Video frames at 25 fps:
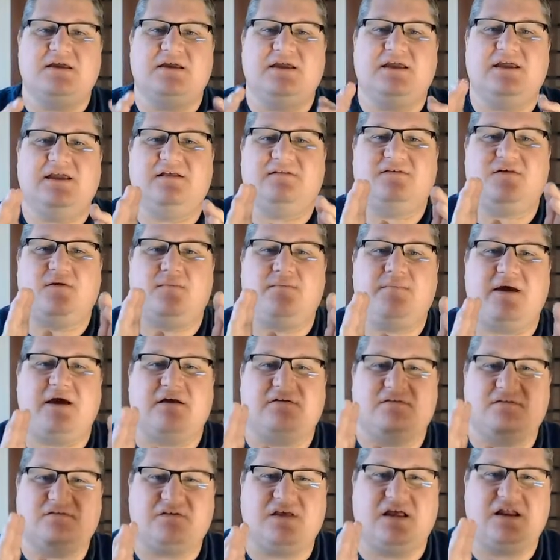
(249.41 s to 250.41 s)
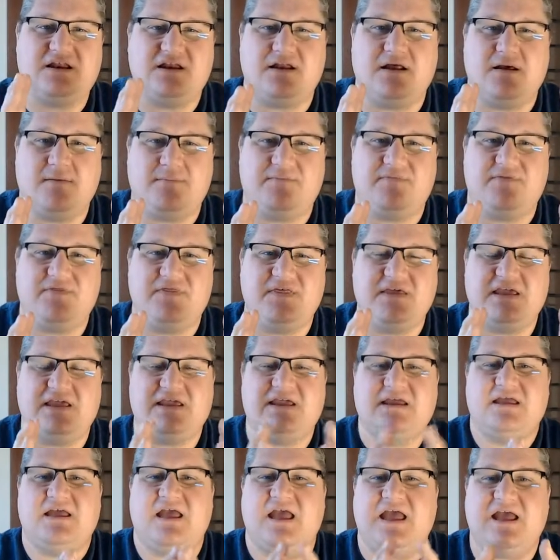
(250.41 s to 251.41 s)
It's about setting up
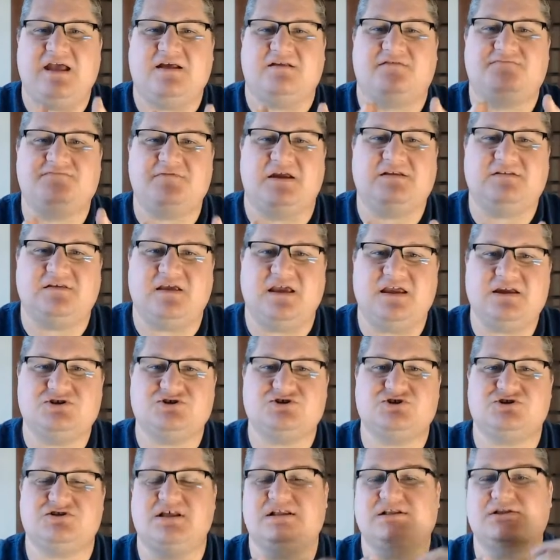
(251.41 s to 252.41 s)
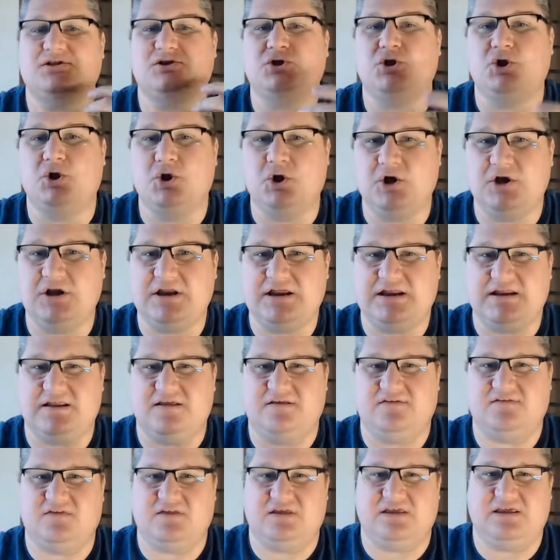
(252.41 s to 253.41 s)
the expectation that learning
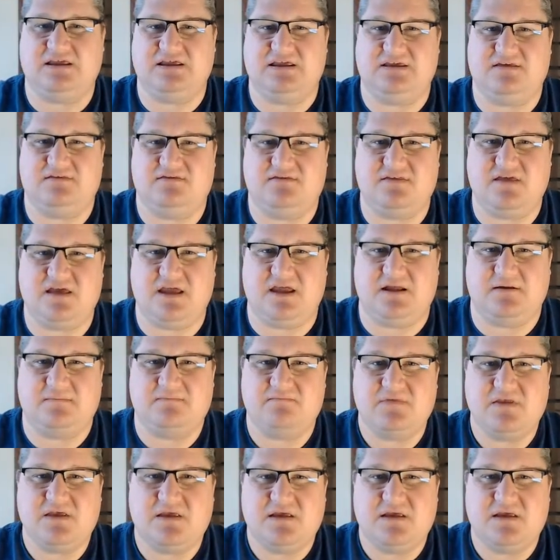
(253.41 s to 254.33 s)
is the key thing.